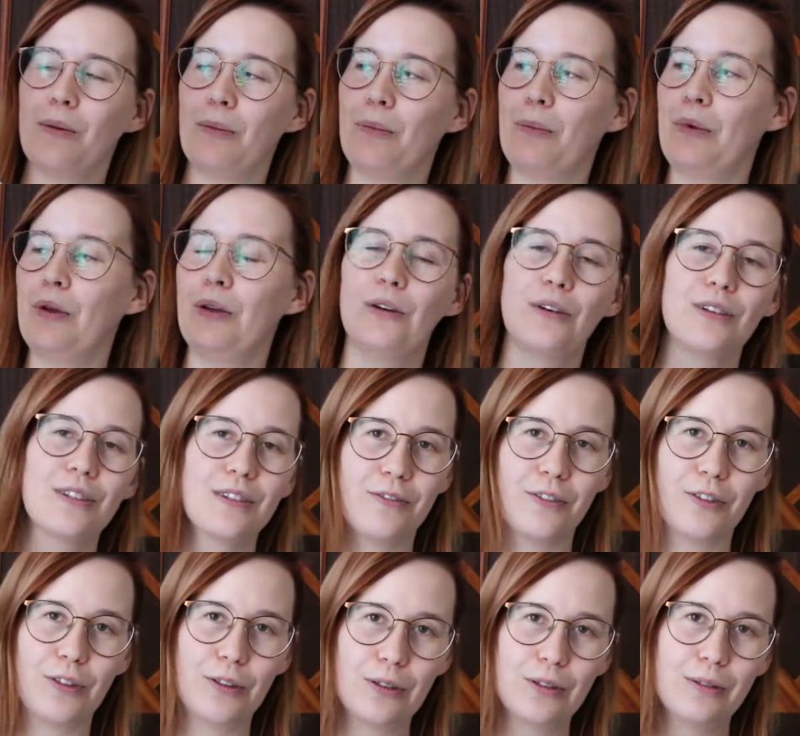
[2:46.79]

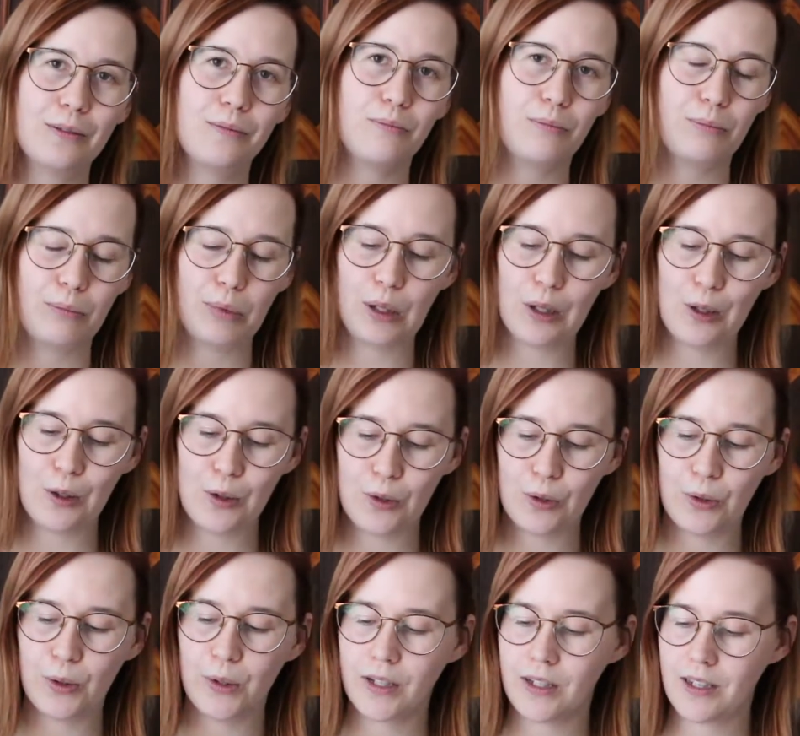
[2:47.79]
beautiful
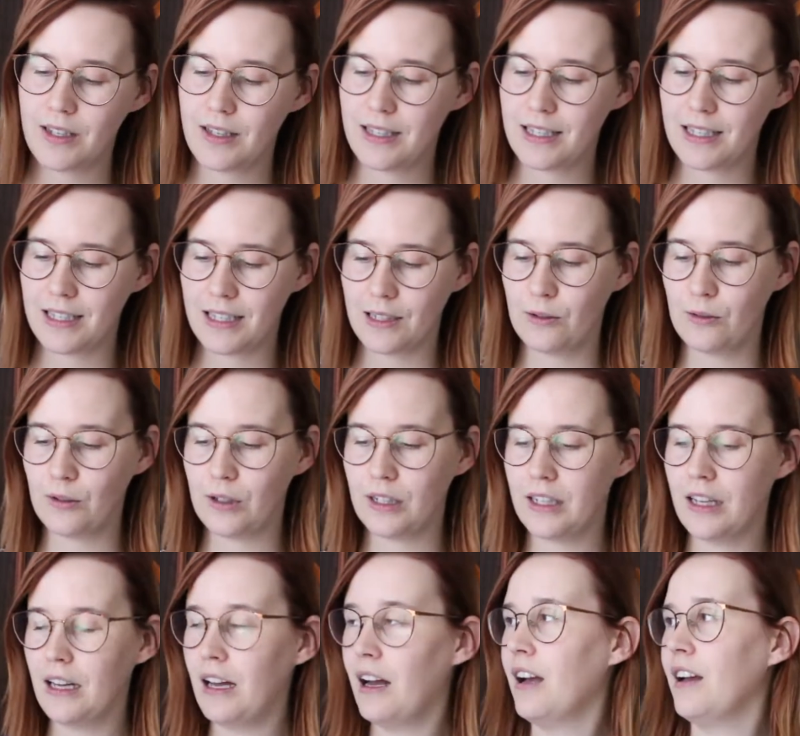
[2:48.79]
blue silk.
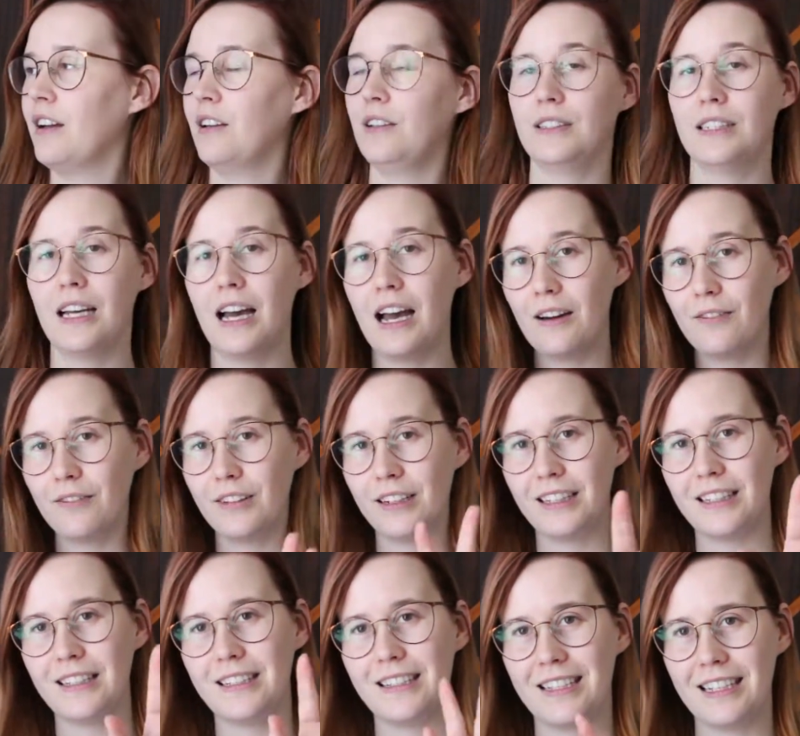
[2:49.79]
Can't
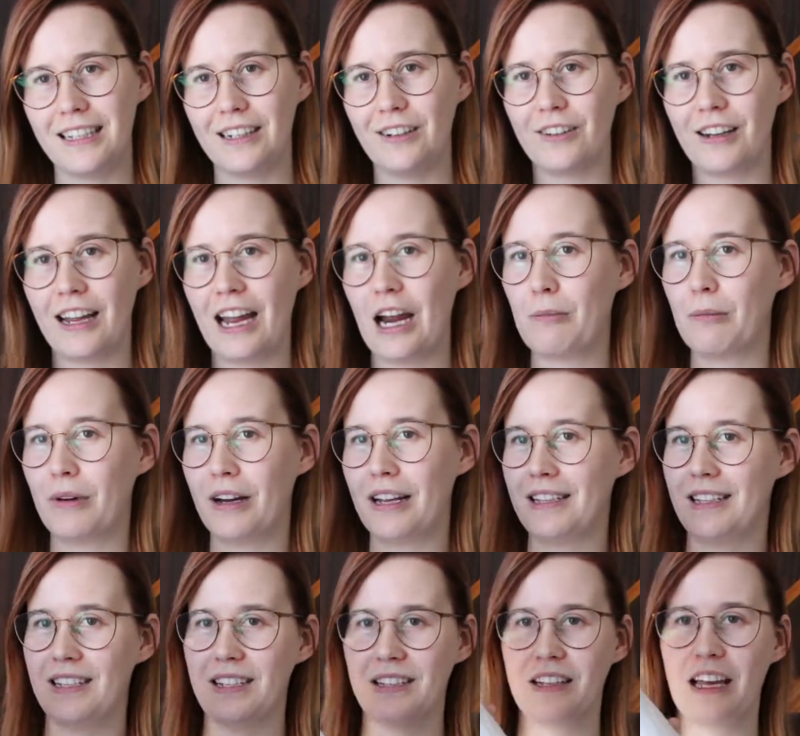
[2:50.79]
really see it on camera,
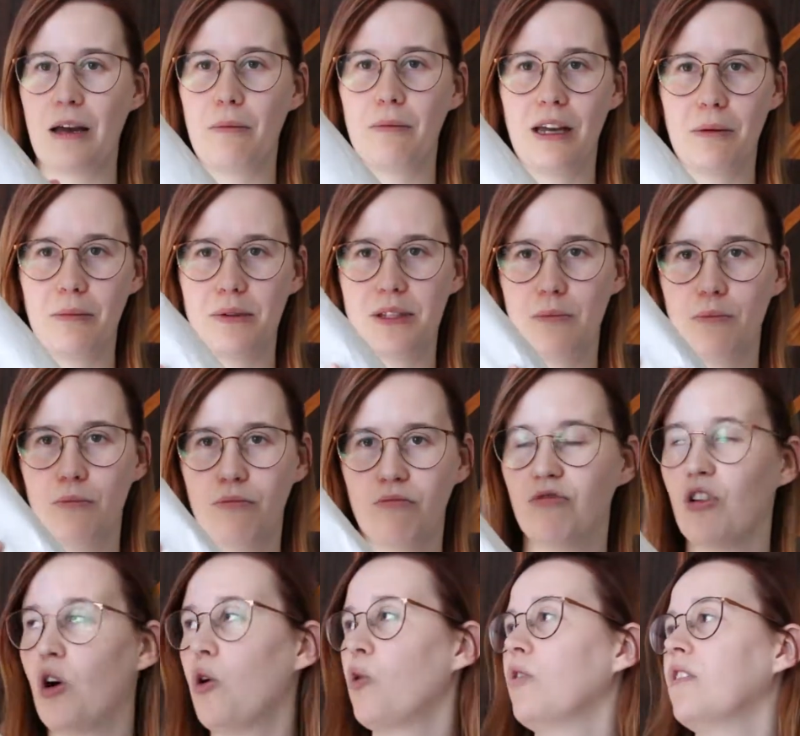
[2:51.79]
it's just coming up as a
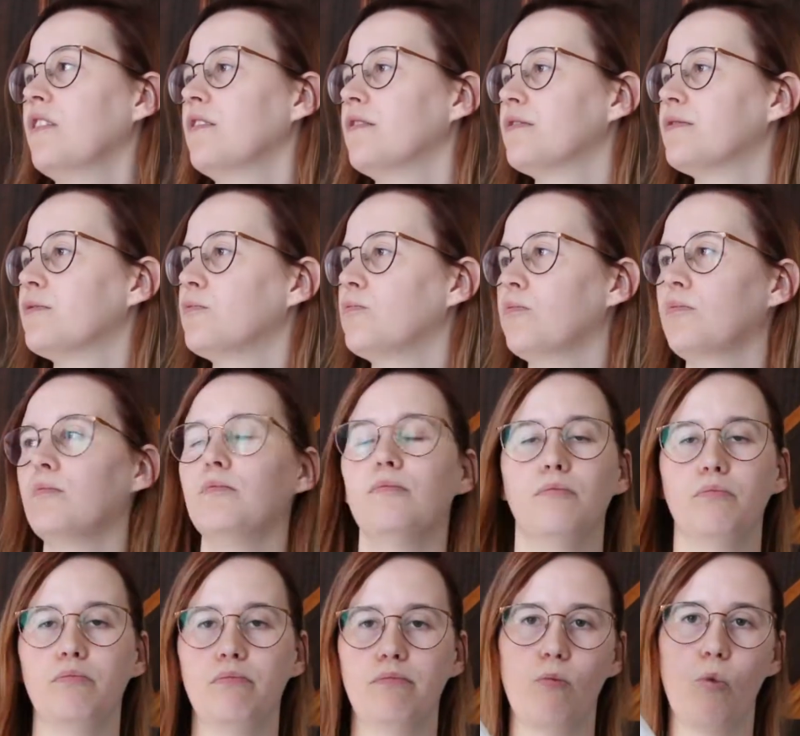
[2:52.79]
roll of
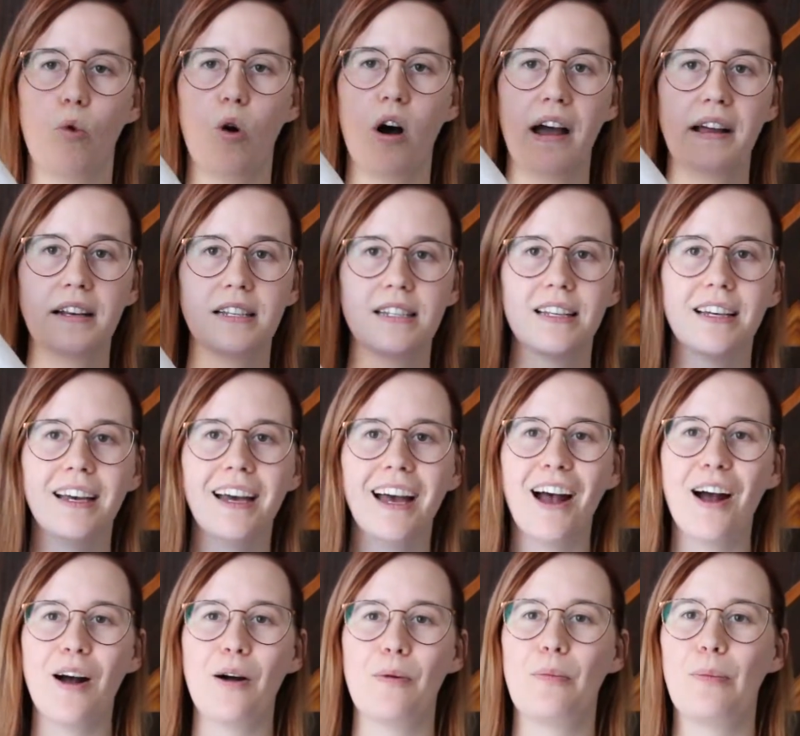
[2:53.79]
white.
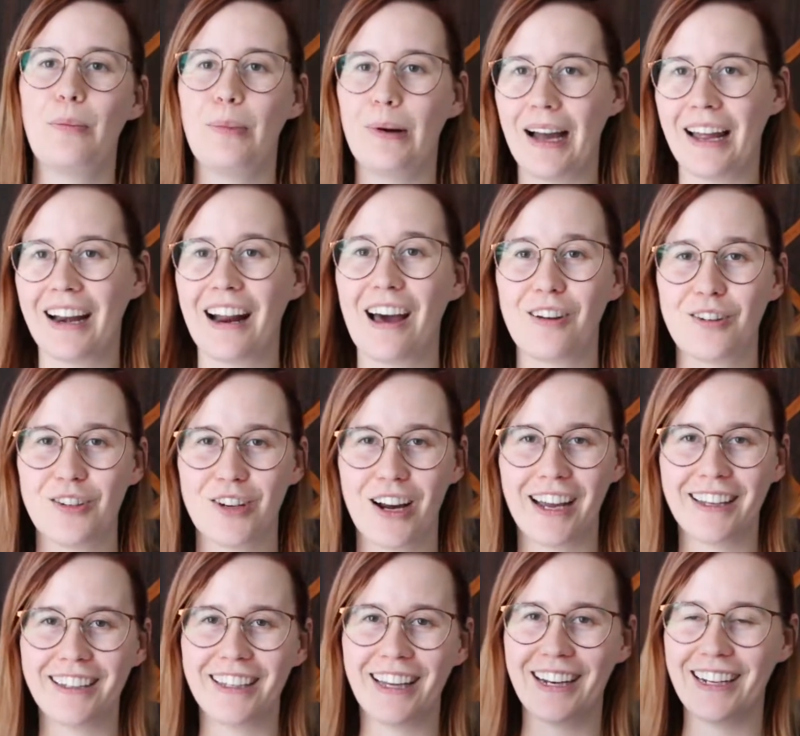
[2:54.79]
But I'll
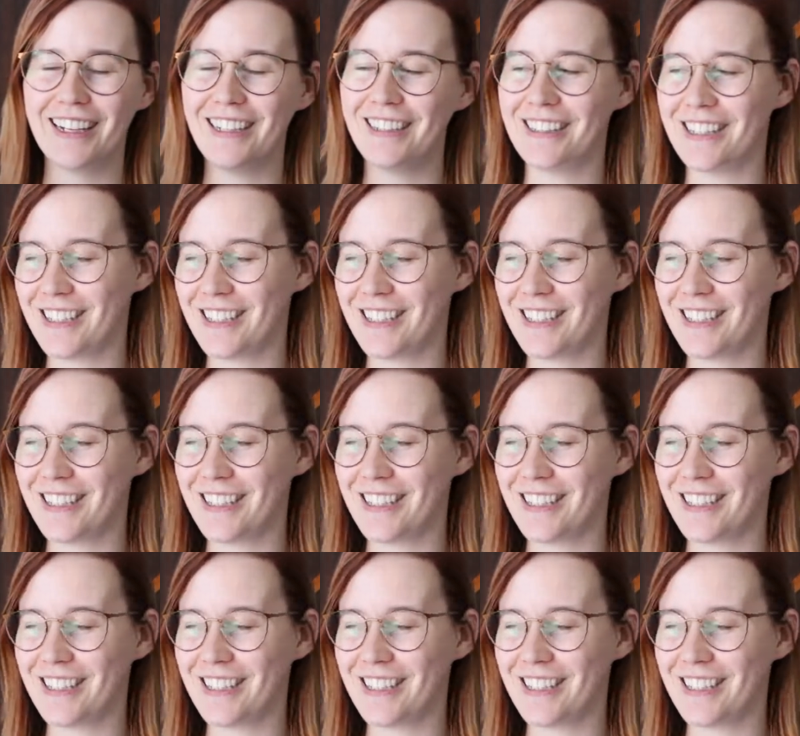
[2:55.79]
try and get it in the